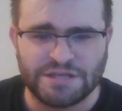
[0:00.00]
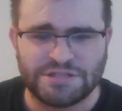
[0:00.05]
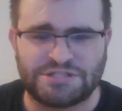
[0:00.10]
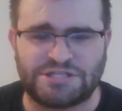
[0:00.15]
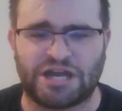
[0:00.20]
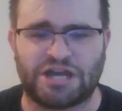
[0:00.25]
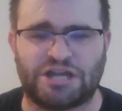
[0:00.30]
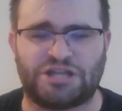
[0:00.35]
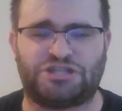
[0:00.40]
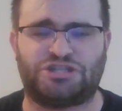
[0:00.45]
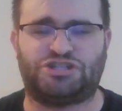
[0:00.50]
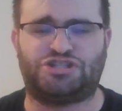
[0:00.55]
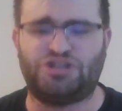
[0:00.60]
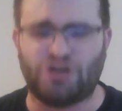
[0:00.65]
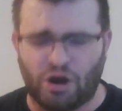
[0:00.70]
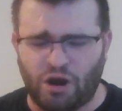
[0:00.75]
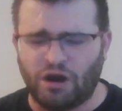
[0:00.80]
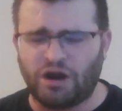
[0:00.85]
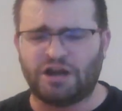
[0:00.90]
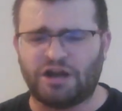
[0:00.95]
to
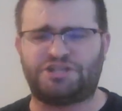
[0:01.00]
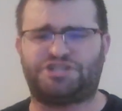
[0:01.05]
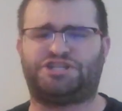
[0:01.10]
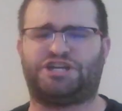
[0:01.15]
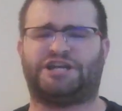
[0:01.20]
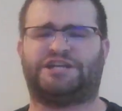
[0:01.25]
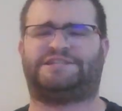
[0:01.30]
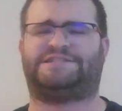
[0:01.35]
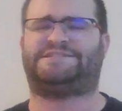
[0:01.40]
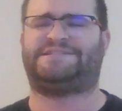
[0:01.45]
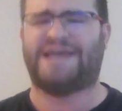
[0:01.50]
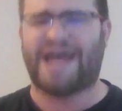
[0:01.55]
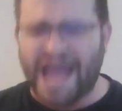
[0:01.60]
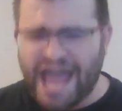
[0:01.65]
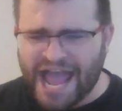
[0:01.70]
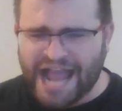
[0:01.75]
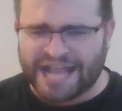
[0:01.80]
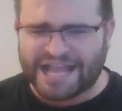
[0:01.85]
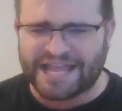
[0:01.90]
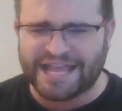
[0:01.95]
Georgia
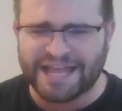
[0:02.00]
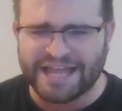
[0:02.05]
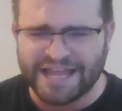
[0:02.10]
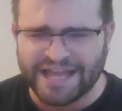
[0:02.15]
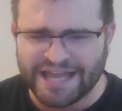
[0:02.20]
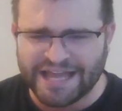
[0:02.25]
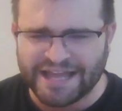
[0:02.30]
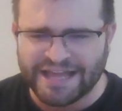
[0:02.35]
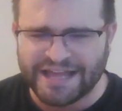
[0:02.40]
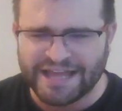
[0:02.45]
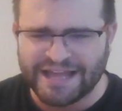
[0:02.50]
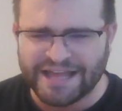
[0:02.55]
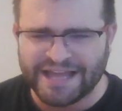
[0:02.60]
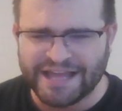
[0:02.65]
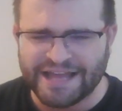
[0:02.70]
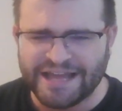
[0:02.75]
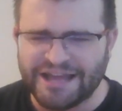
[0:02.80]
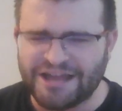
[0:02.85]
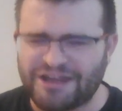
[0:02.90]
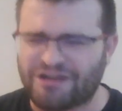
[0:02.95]
Tech?
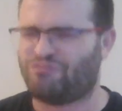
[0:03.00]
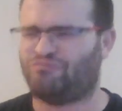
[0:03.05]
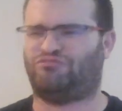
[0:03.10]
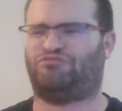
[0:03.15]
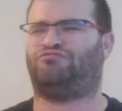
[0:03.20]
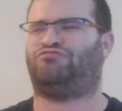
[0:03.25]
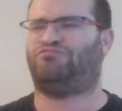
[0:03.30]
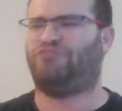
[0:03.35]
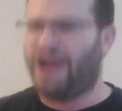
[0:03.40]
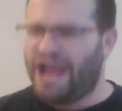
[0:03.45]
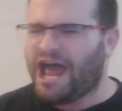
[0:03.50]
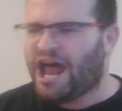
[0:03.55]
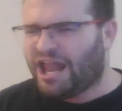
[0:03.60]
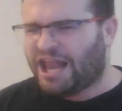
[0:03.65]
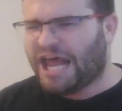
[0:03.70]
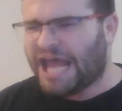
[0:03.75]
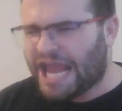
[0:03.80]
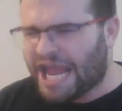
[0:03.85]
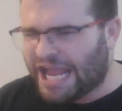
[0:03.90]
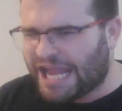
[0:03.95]

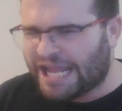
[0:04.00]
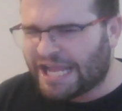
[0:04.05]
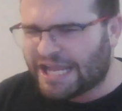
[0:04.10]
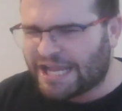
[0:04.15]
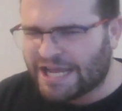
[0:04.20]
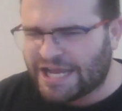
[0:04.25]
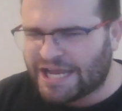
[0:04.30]
Really?